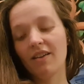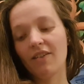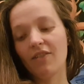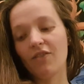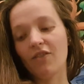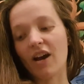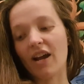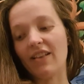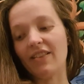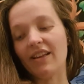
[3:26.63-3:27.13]

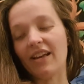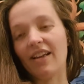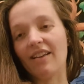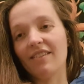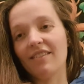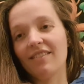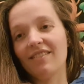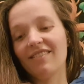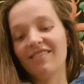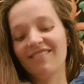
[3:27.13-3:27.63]
Find that
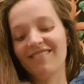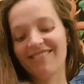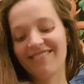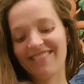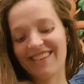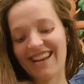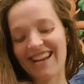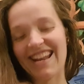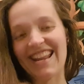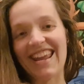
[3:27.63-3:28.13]

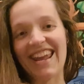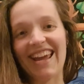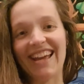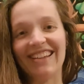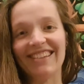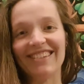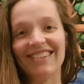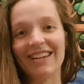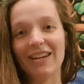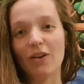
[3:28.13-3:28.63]
in the
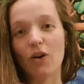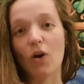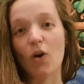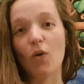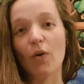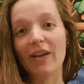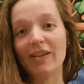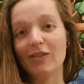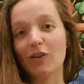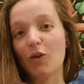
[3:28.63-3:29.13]
end she
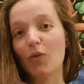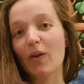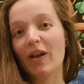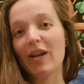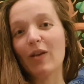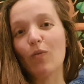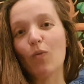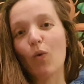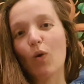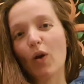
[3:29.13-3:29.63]
always already
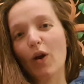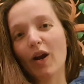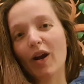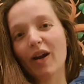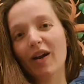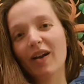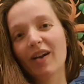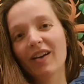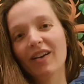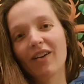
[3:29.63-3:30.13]
wore
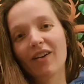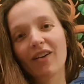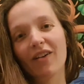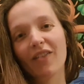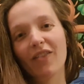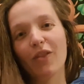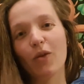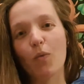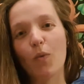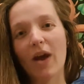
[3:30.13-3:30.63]

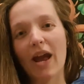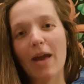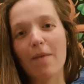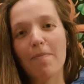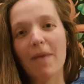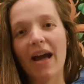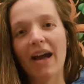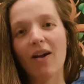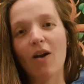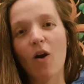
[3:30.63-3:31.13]
the way
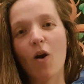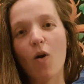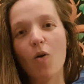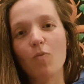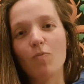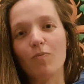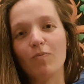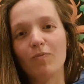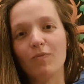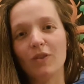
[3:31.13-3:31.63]
back
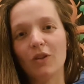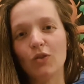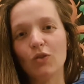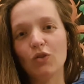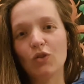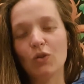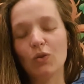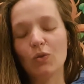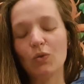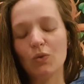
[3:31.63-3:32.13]
home, the
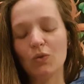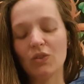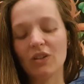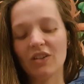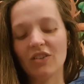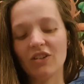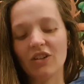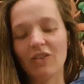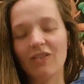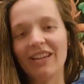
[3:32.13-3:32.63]
shoes that
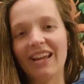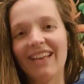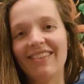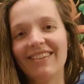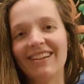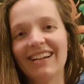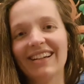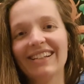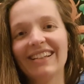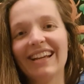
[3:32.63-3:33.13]
she only had to
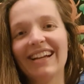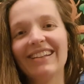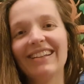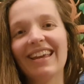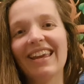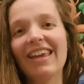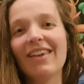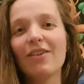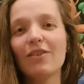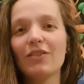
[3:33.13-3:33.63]
click the
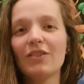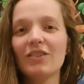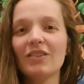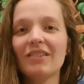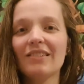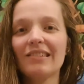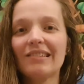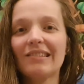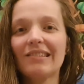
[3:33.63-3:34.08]
heels.